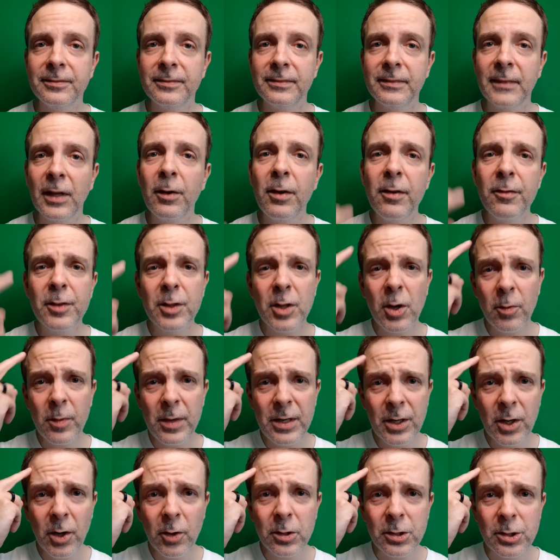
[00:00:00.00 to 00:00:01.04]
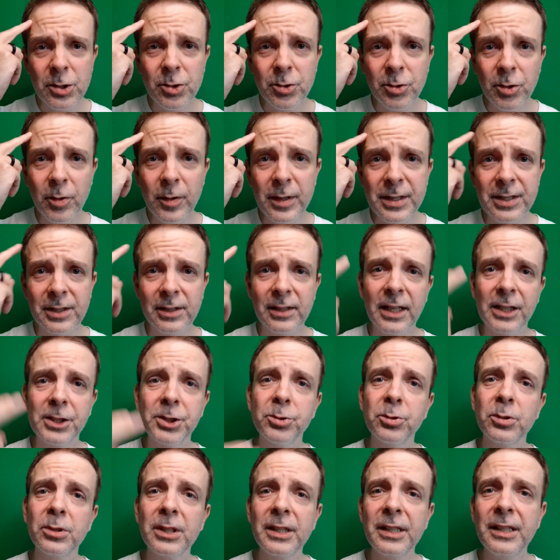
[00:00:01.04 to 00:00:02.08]
Now, even though we know it's true
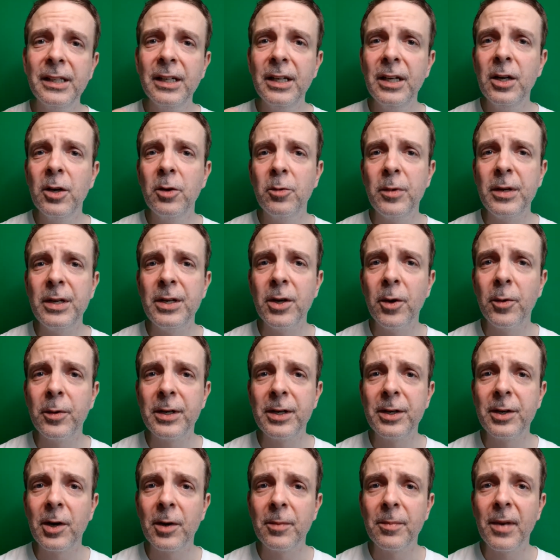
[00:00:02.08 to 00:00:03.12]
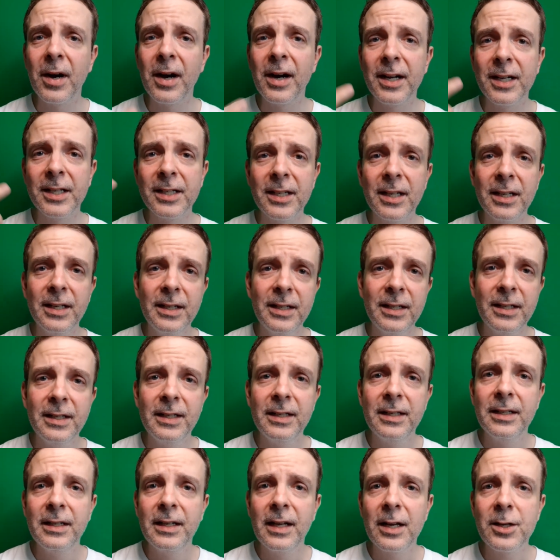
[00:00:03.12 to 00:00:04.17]
intellectually, we know it in our mind,
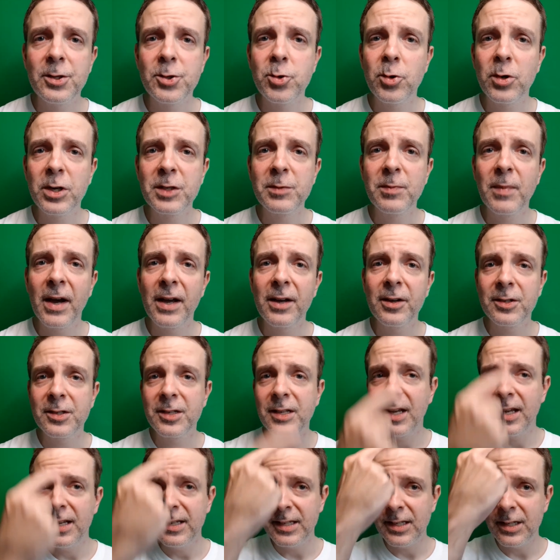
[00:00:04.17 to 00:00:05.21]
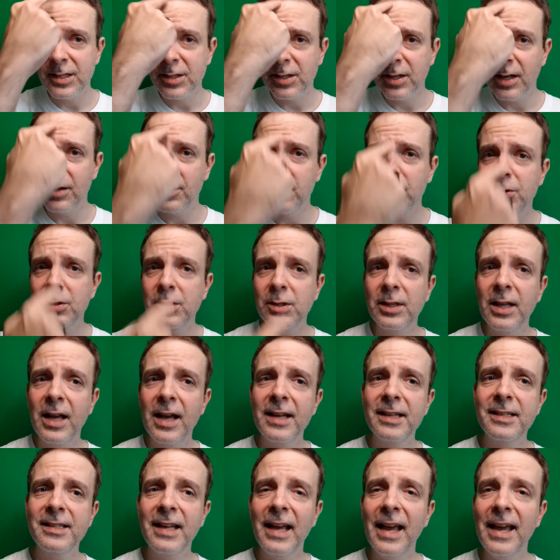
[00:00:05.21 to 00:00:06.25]
as Joyce Meyer says, it's those
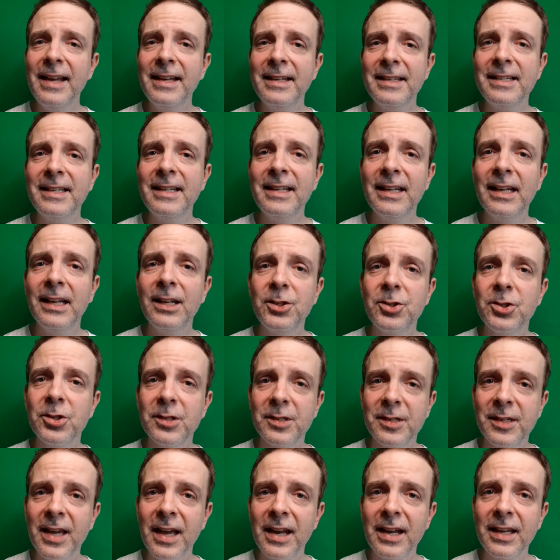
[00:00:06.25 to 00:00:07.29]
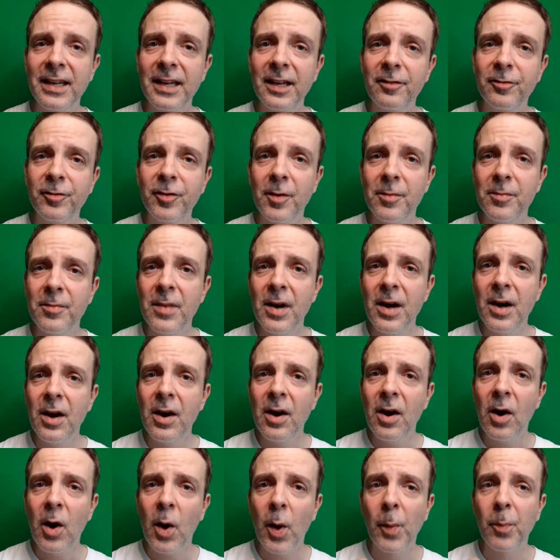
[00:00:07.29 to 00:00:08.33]
last 18 inches, getting it from
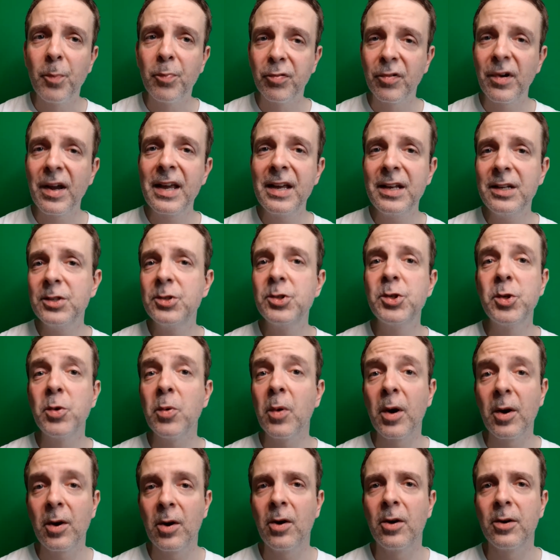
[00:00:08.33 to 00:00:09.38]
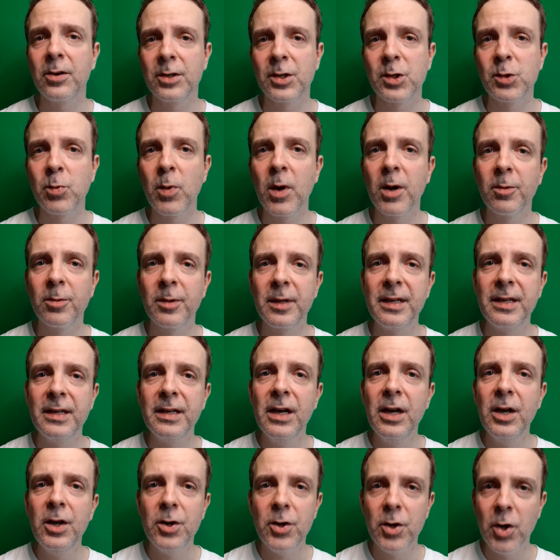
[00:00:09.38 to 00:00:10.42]
our brains to our hearts, where we
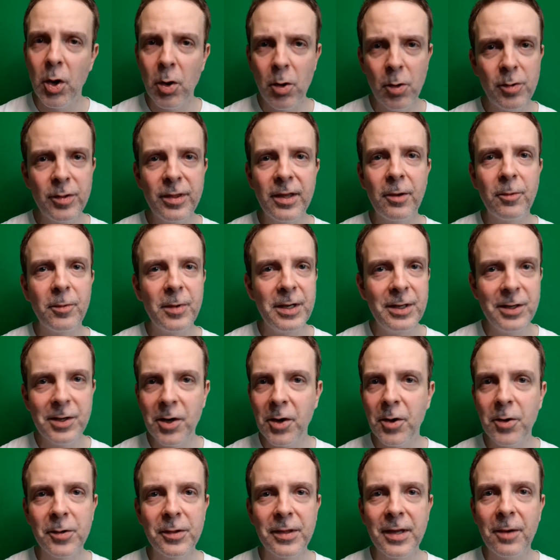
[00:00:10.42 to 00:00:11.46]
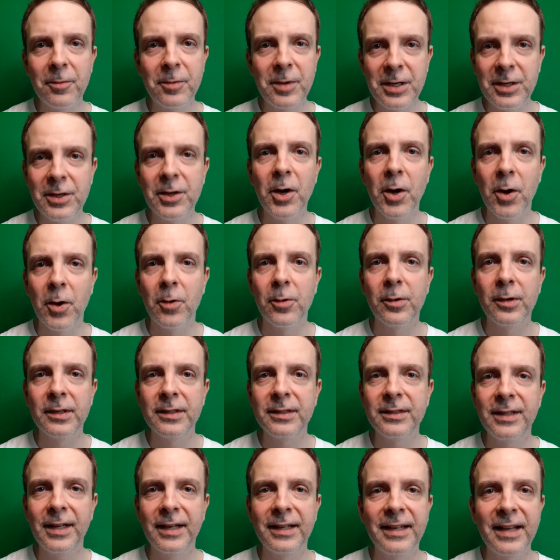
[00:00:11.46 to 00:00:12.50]
know that we know that we know
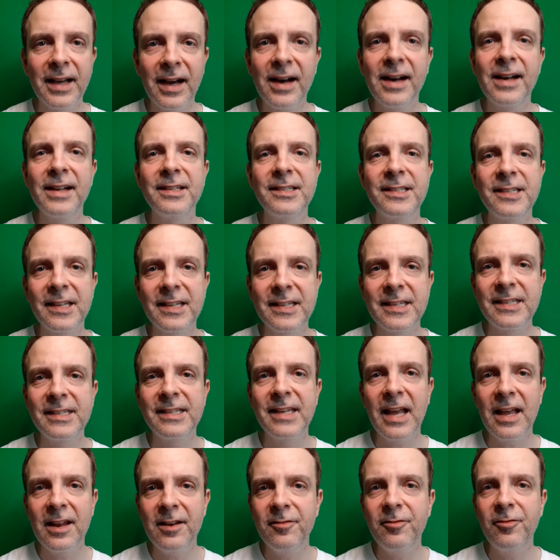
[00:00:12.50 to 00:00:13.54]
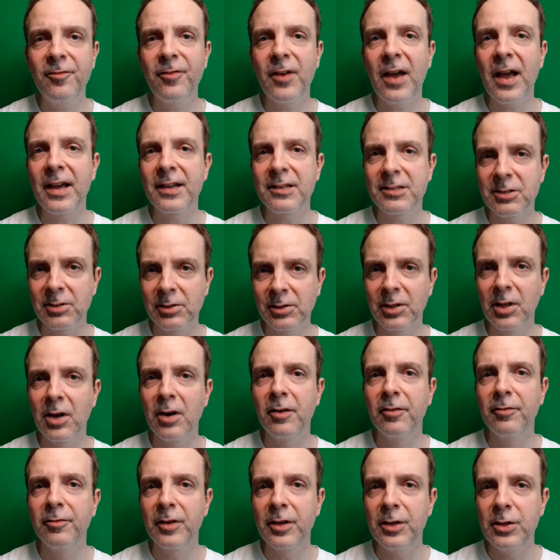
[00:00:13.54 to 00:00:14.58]
that God's steadfast
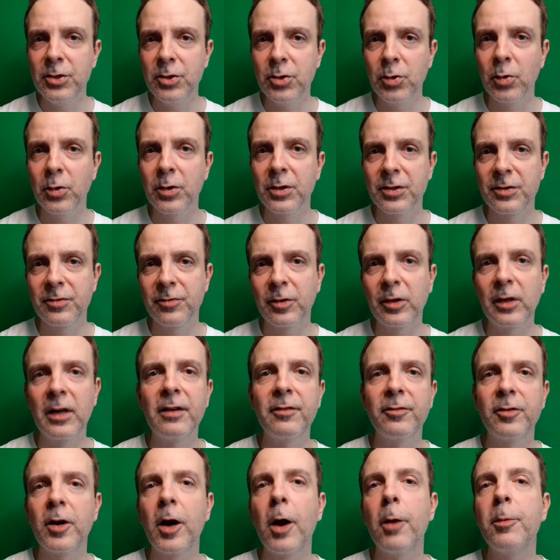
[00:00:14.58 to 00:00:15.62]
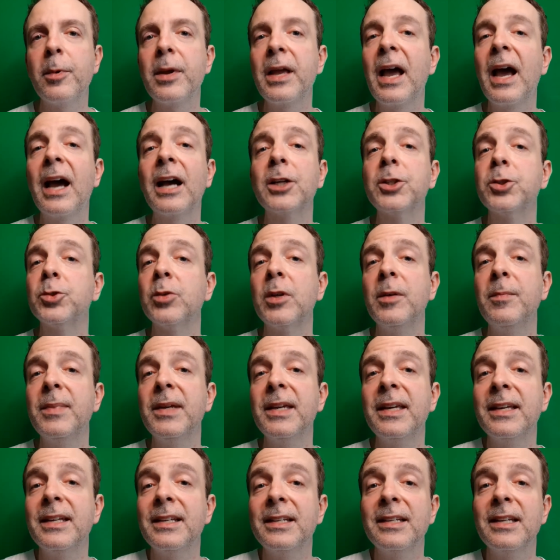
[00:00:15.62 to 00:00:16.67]
love endures forever, and we actually
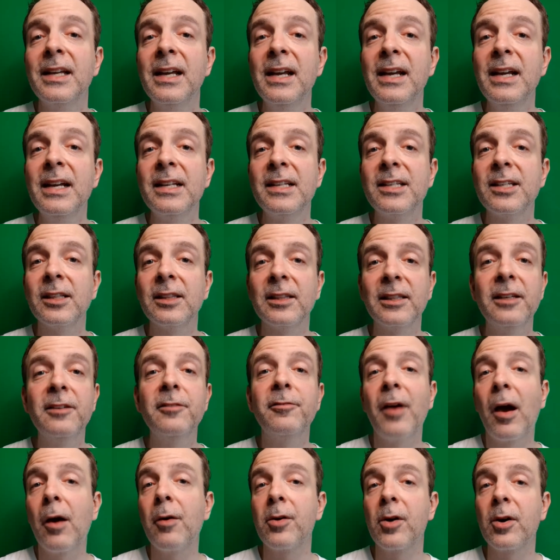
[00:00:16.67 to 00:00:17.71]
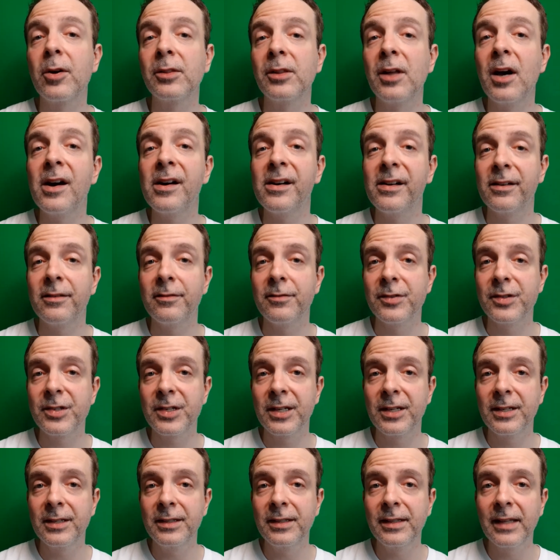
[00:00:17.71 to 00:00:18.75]
begin to live out our lives
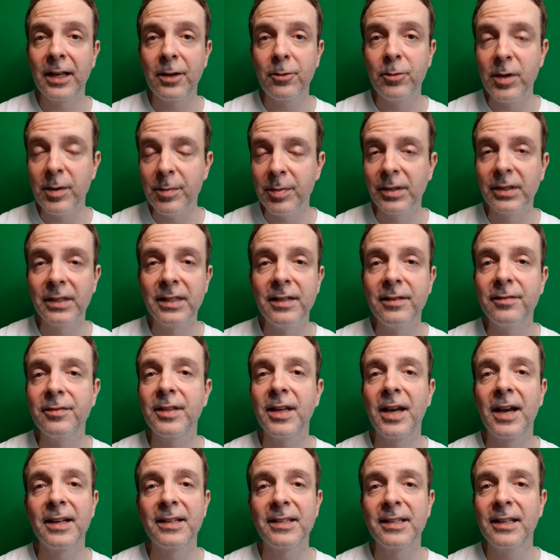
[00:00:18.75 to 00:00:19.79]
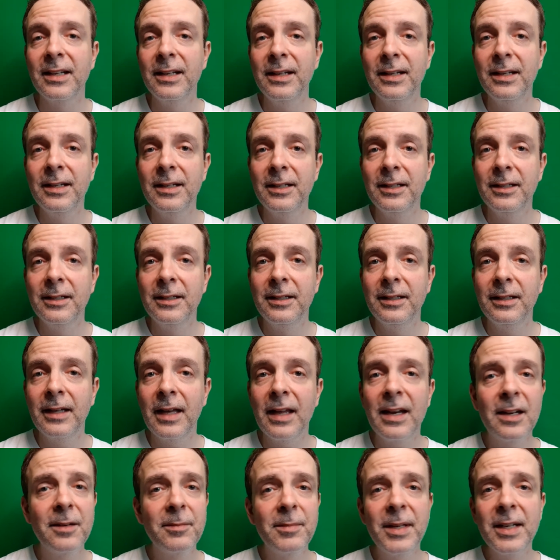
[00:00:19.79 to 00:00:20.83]
like we believe that.
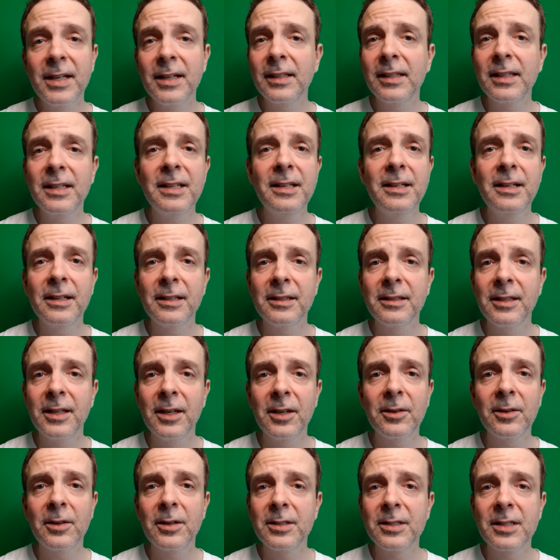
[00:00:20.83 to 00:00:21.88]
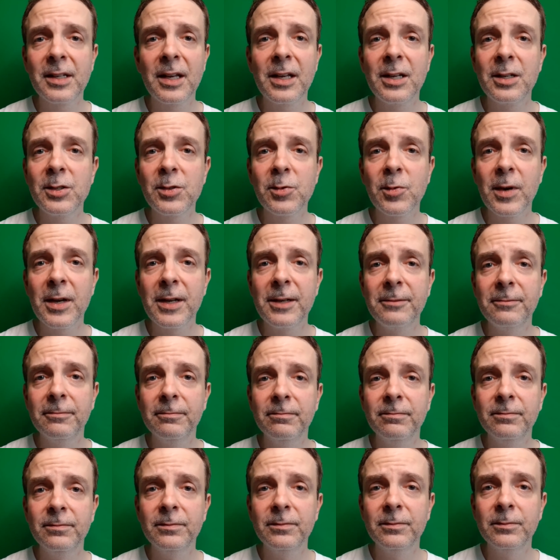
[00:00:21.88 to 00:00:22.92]
And admittedly, there are days when
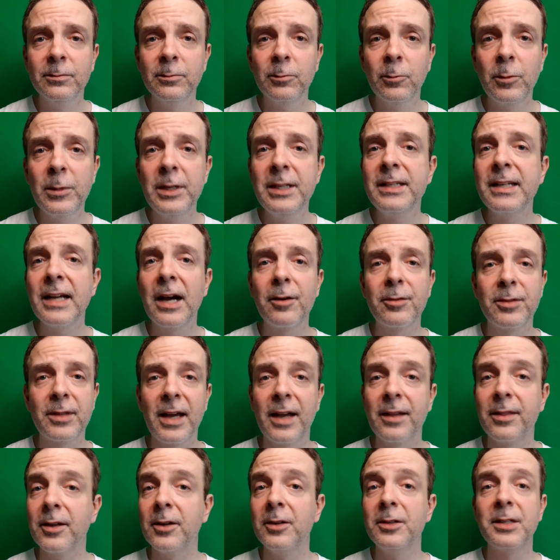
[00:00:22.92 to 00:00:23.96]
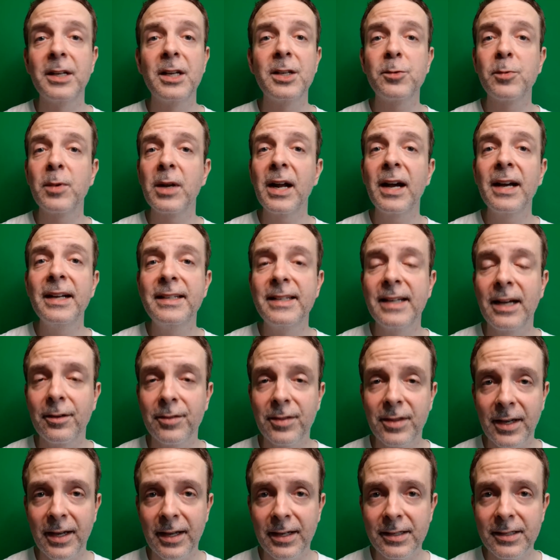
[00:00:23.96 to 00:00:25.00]
we doubt that. There are days when I doubt
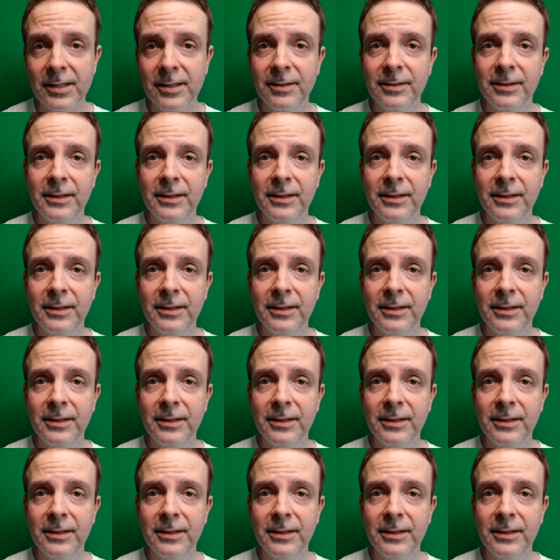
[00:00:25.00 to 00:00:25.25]
that.